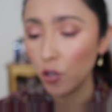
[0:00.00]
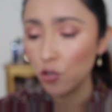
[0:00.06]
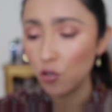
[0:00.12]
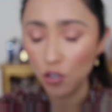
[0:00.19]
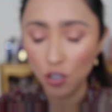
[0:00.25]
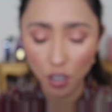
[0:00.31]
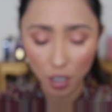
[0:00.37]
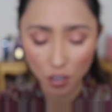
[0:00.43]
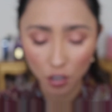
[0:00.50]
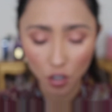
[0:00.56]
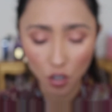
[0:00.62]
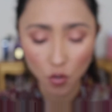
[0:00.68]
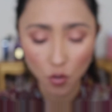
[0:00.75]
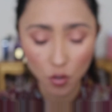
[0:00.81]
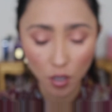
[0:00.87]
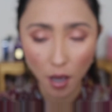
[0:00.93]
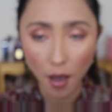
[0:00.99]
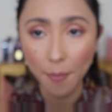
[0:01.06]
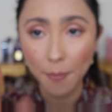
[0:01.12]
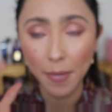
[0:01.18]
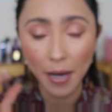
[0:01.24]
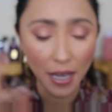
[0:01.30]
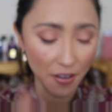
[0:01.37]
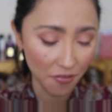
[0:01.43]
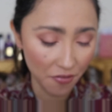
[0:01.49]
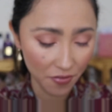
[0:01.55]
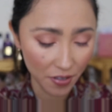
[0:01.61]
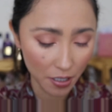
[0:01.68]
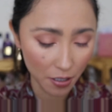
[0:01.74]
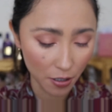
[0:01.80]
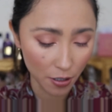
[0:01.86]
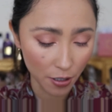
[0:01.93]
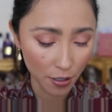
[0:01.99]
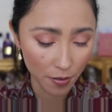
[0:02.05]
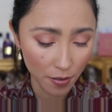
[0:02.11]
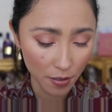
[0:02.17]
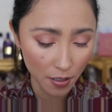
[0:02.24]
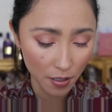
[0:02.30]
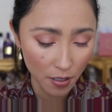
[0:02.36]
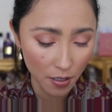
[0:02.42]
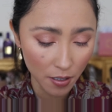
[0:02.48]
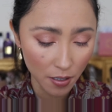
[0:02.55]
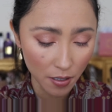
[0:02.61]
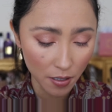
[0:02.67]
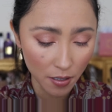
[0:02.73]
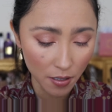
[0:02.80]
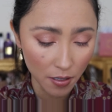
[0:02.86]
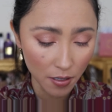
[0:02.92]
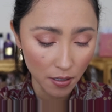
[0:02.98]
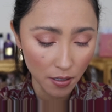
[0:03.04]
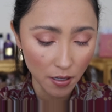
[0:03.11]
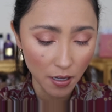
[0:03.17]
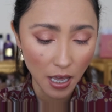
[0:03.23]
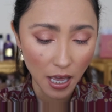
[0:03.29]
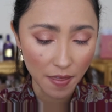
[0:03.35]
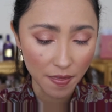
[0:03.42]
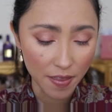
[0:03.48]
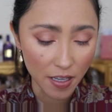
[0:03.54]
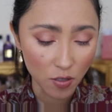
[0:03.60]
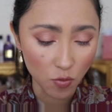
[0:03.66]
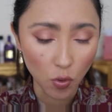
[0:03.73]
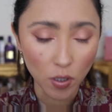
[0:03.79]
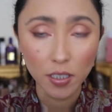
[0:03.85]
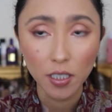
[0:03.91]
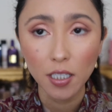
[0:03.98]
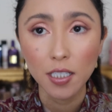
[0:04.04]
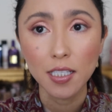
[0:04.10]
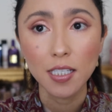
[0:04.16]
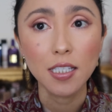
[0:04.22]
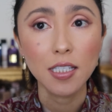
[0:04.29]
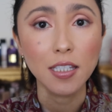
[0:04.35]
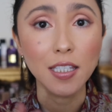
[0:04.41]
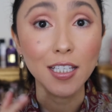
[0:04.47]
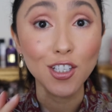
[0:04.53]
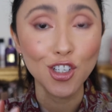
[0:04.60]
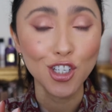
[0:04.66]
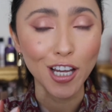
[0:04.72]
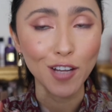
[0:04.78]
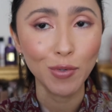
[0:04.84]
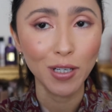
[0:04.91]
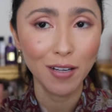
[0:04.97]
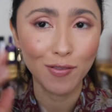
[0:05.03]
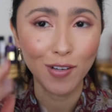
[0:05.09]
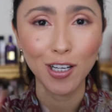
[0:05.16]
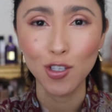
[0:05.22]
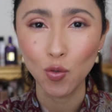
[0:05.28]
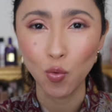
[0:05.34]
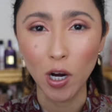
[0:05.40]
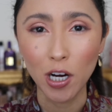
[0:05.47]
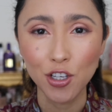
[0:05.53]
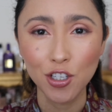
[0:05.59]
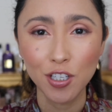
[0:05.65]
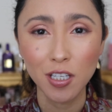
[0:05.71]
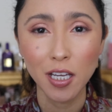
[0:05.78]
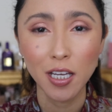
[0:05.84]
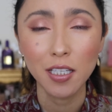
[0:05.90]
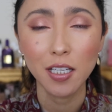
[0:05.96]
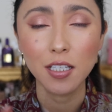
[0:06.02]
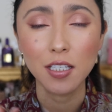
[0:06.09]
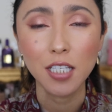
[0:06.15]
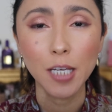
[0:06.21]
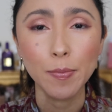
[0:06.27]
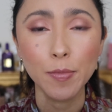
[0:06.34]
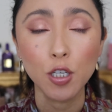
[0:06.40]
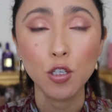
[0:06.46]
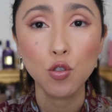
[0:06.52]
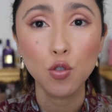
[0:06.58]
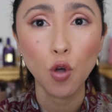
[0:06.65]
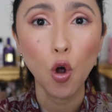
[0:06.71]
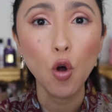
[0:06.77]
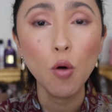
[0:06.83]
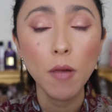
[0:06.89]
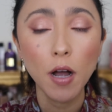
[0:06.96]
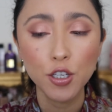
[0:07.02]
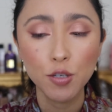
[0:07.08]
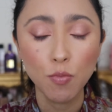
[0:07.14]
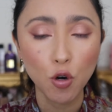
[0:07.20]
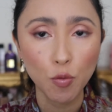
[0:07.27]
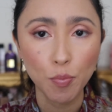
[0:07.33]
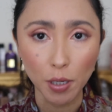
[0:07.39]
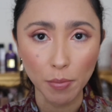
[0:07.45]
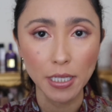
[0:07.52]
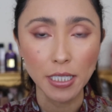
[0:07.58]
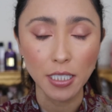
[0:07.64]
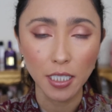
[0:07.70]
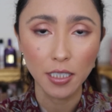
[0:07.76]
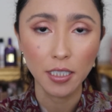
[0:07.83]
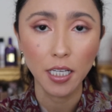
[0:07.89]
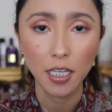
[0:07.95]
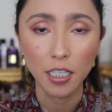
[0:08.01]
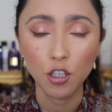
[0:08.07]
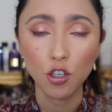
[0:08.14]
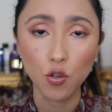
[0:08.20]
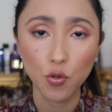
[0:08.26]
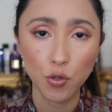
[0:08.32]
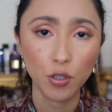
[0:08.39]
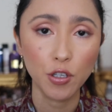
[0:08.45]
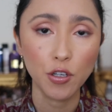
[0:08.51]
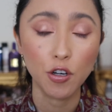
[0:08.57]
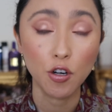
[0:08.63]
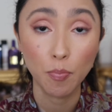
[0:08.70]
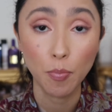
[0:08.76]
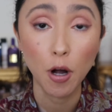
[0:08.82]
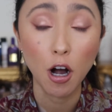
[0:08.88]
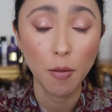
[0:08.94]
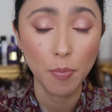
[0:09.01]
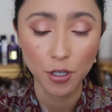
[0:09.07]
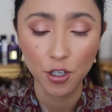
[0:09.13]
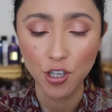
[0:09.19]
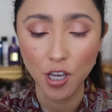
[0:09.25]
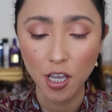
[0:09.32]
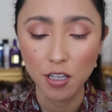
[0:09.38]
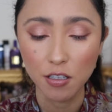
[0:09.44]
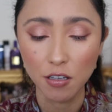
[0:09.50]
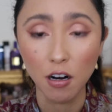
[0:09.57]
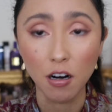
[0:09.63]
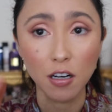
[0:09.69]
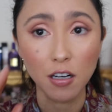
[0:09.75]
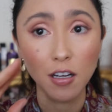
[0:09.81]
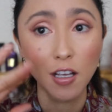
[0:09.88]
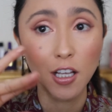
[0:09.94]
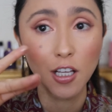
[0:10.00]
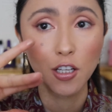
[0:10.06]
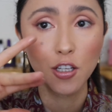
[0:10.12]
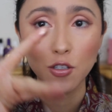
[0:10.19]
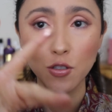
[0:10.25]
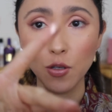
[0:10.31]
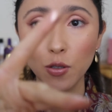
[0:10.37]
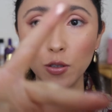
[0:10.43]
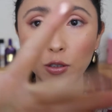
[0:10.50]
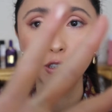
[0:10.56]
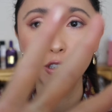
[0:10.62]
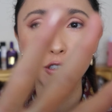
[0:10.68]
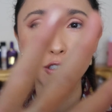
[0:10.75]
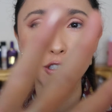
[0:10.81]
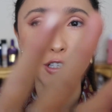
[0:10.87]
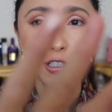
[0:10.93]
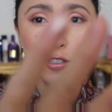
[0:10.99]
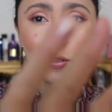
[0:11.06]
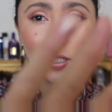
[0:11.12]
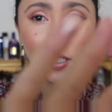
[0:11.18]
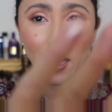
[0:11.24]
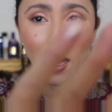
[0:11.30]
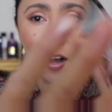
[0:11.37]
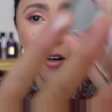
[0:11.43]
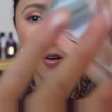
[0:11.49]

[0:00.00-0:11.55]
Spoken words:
to just use my finger. And this shade, whenever I swatched it, seemed so much more pigmented than usually her Pop shades are. So just look at how